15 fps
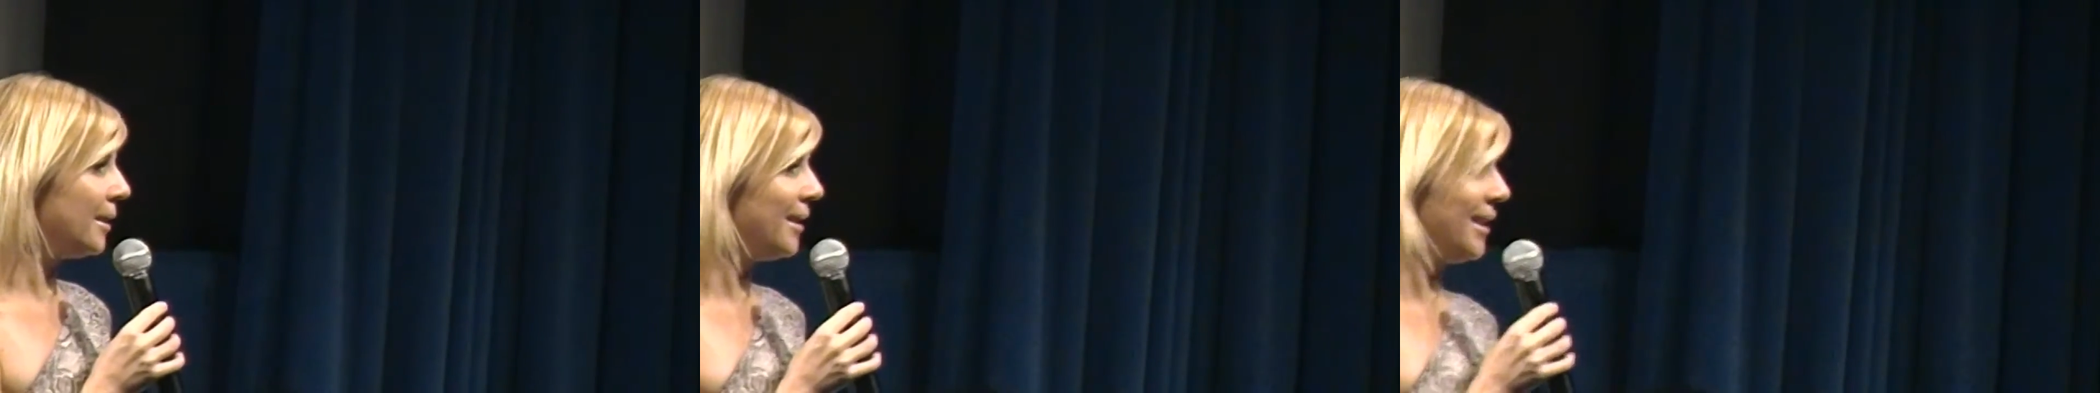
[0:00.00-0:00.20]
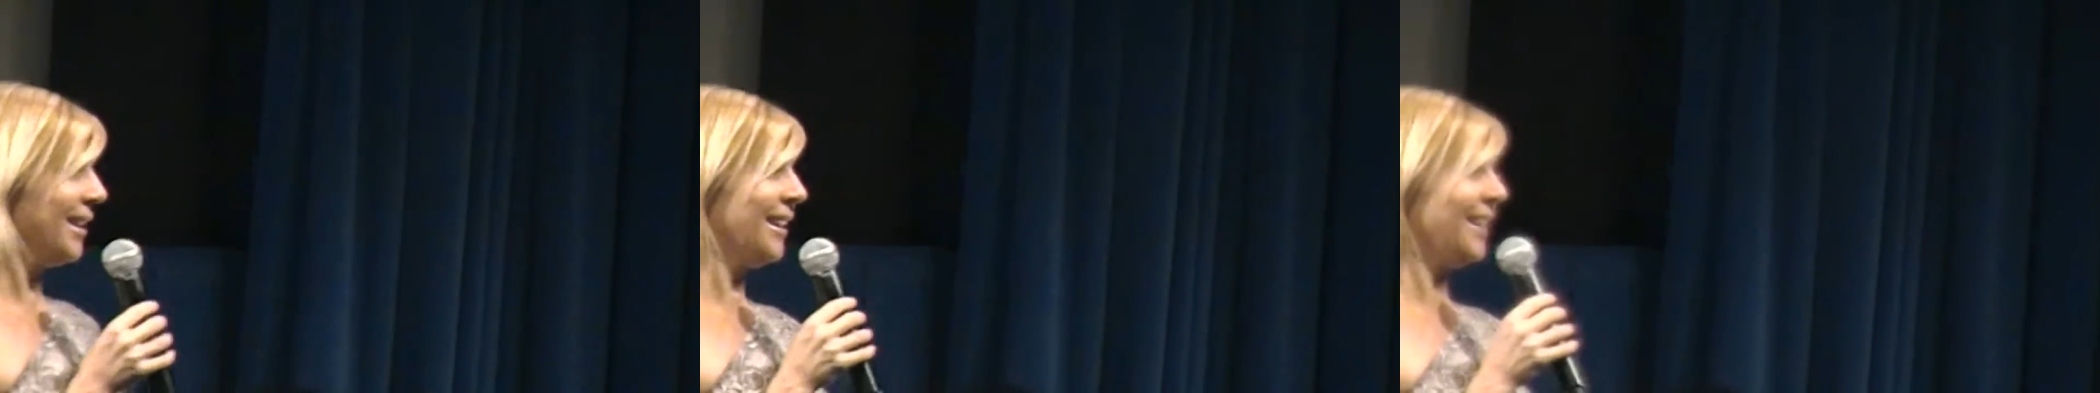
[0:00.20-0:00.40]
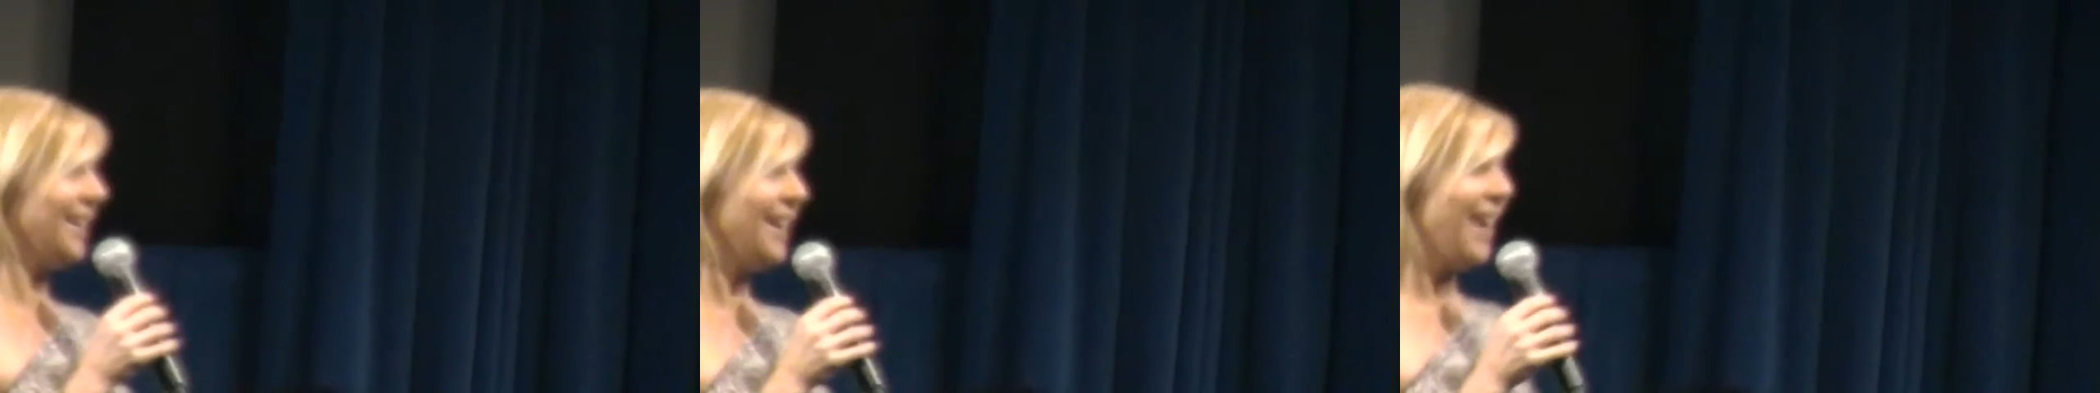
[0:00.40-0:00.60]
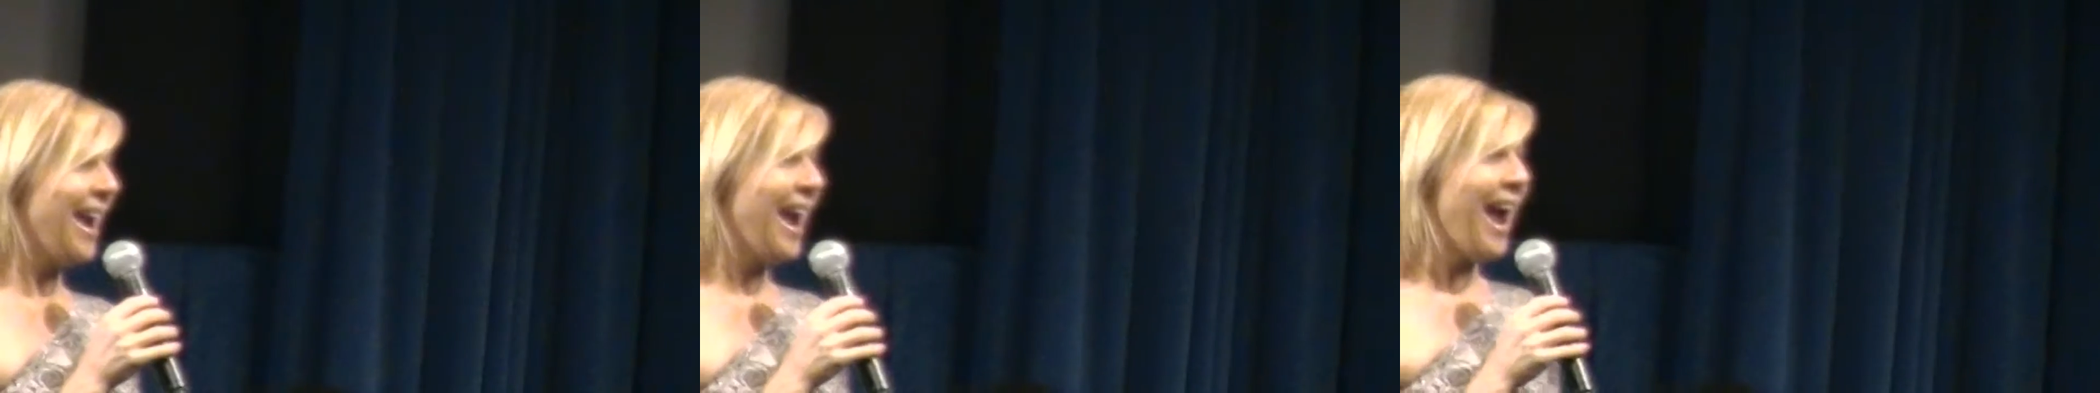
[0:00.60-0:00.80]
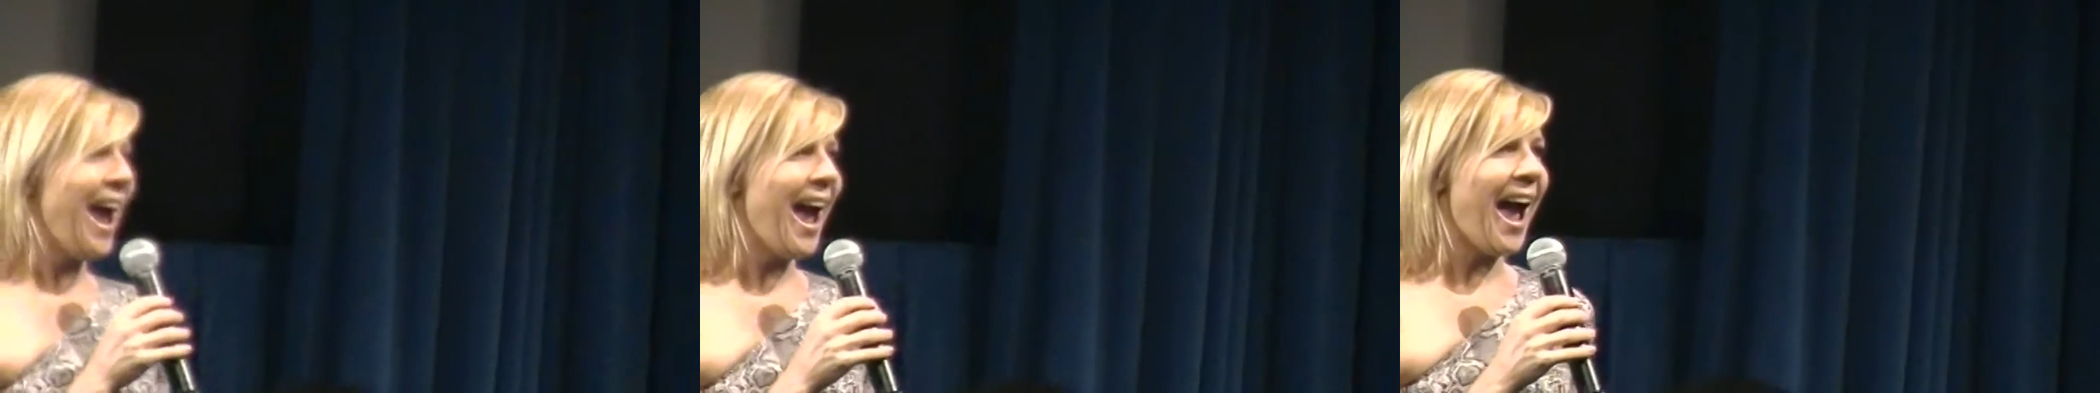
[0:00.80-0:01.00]

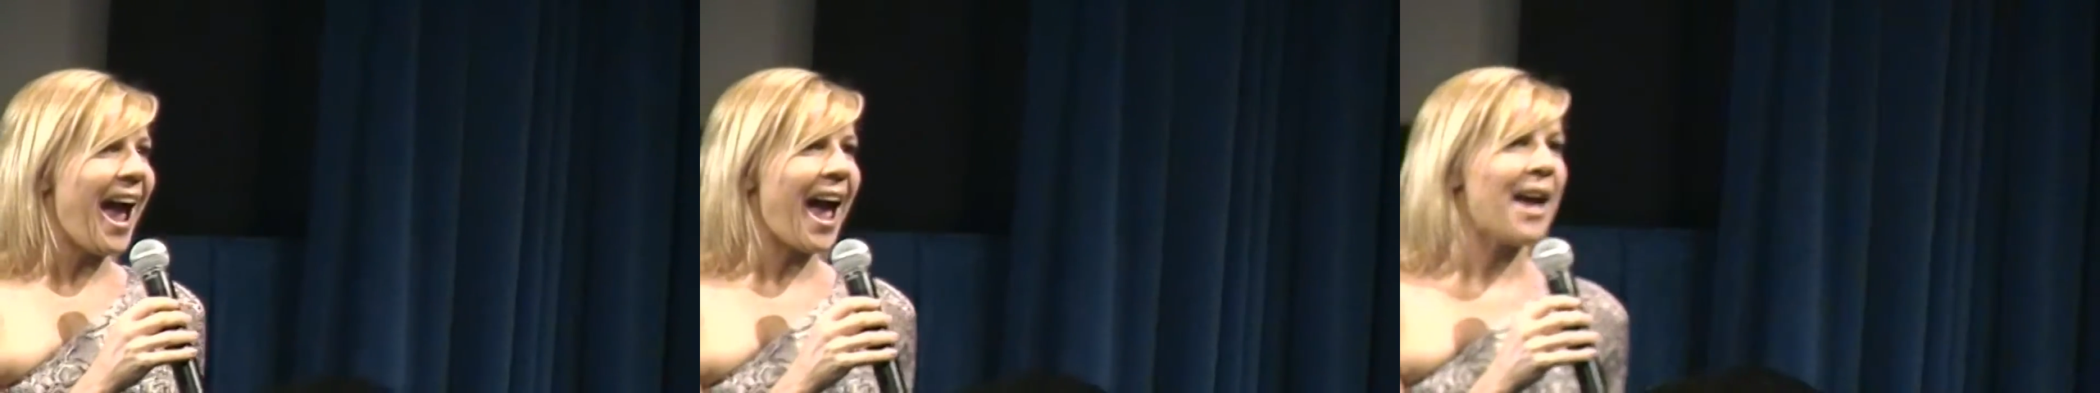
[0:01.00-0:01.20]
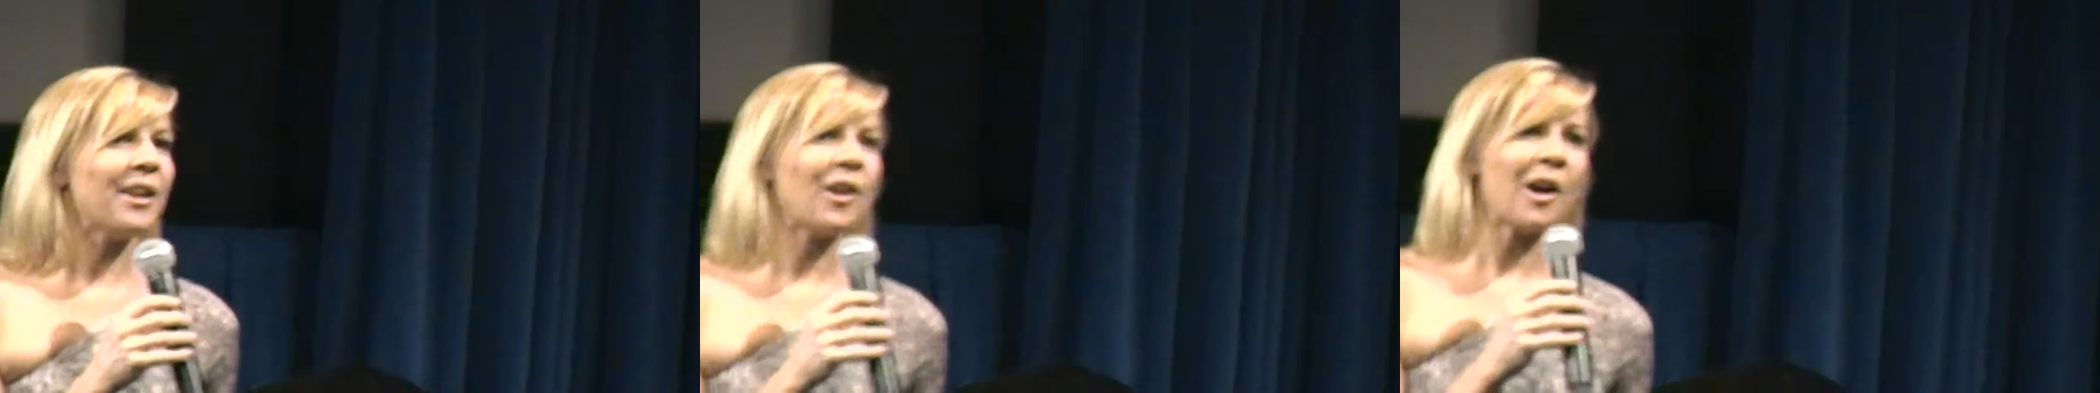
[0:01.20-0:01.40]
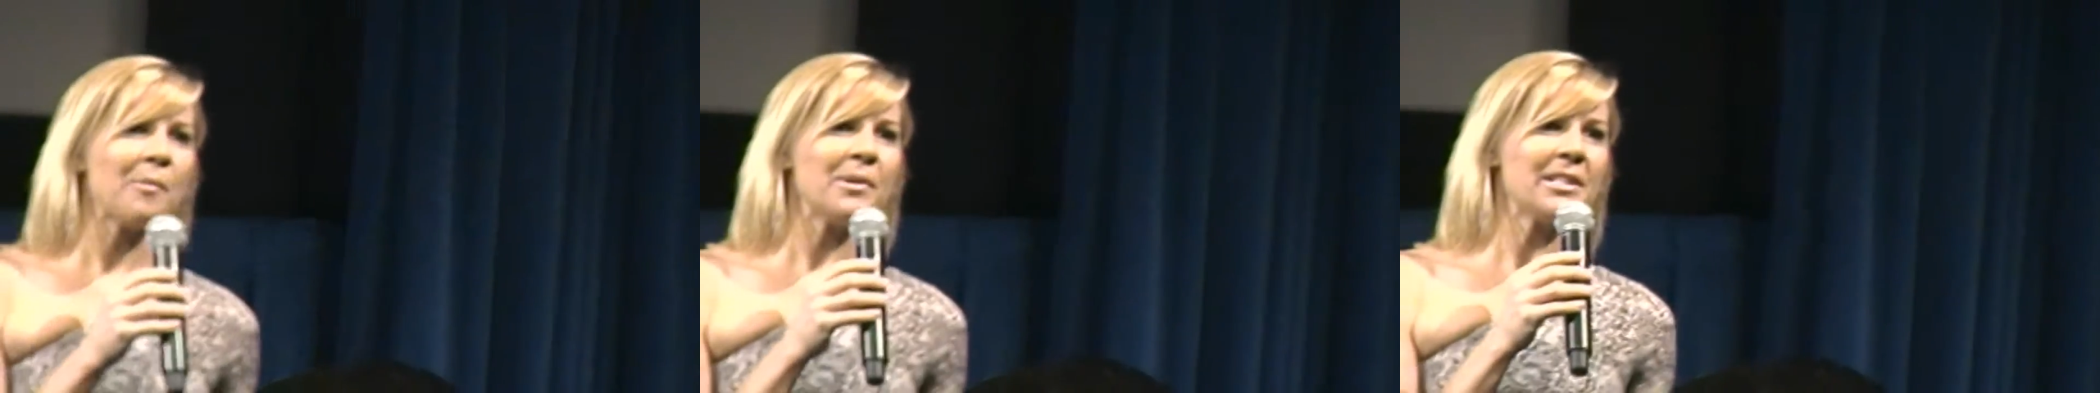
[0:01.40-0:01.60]
And I